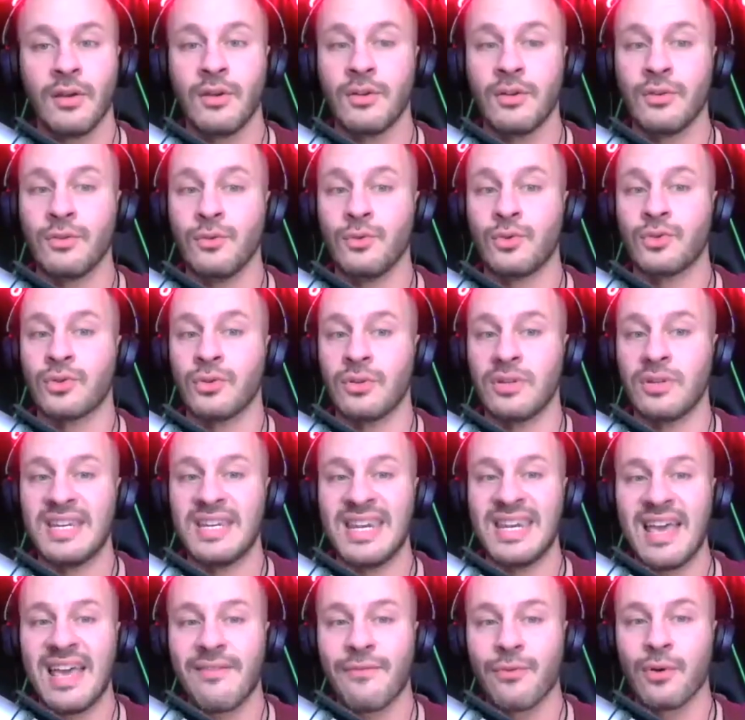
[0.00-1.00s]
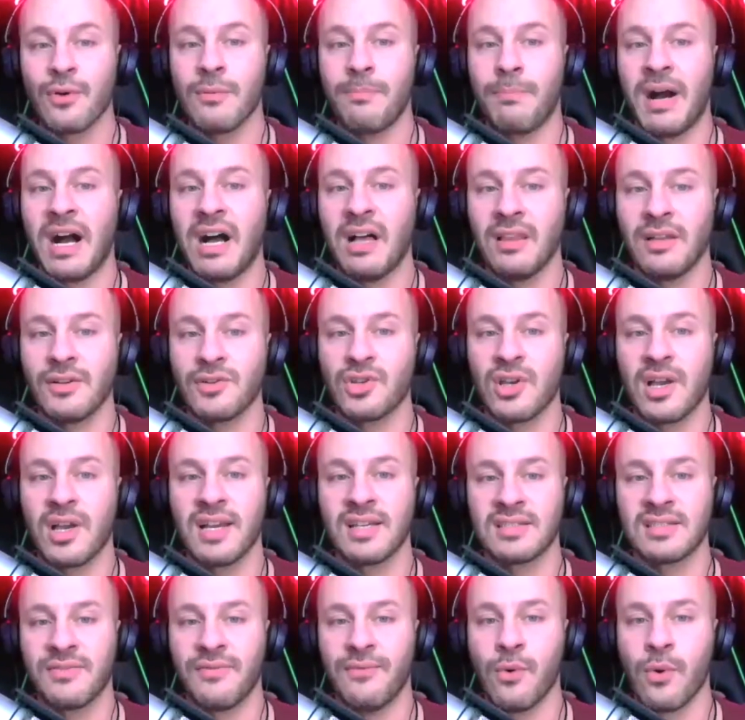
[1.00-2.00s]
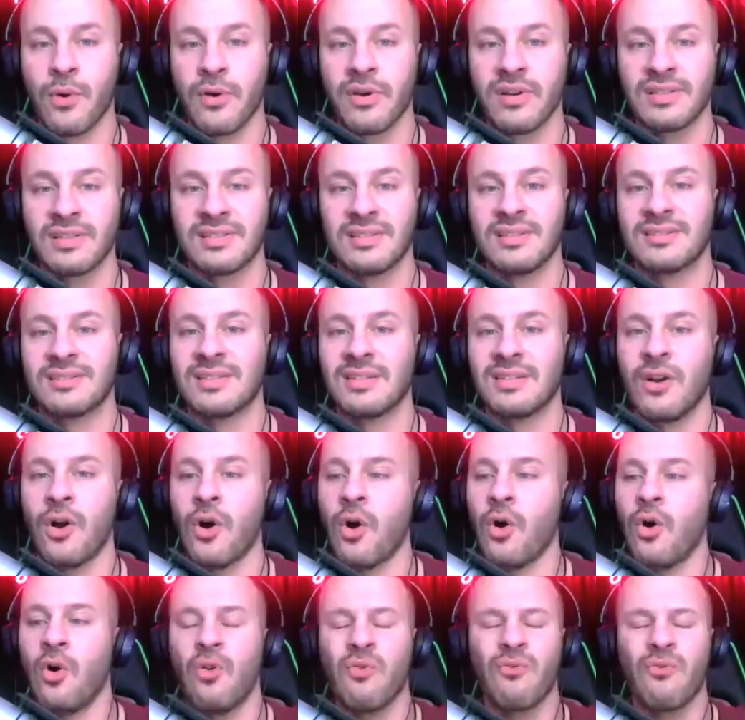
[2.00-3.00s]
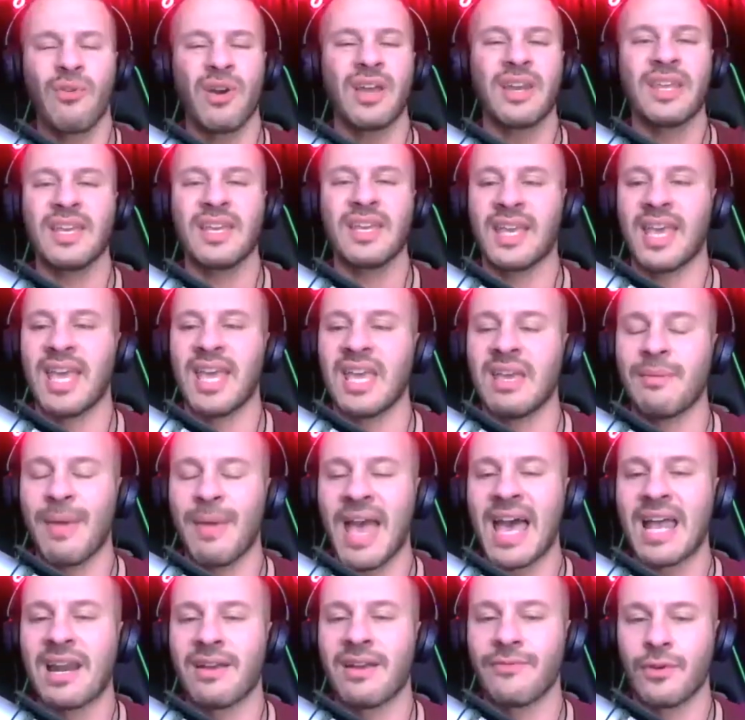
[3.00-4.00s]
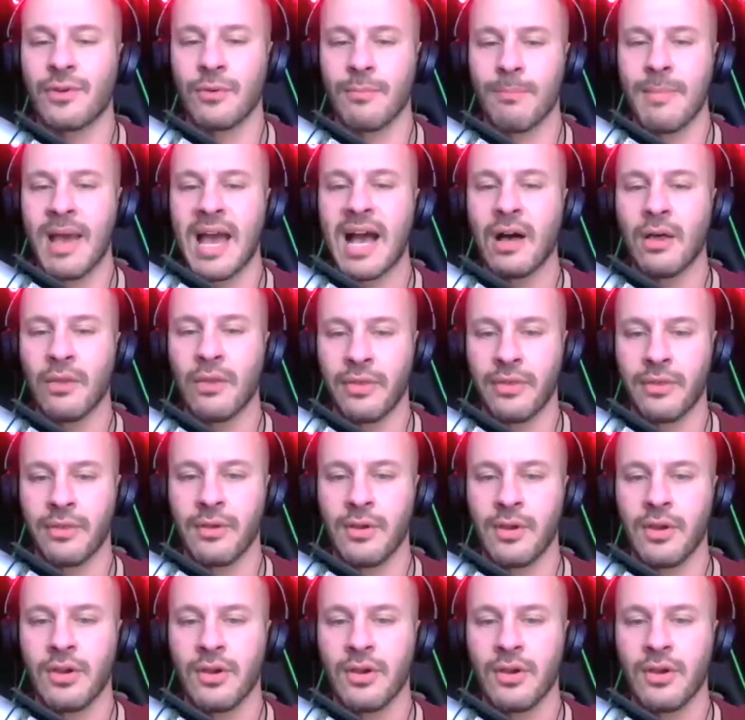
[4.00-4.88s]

you should never apologize for it since it already came out of your mouth.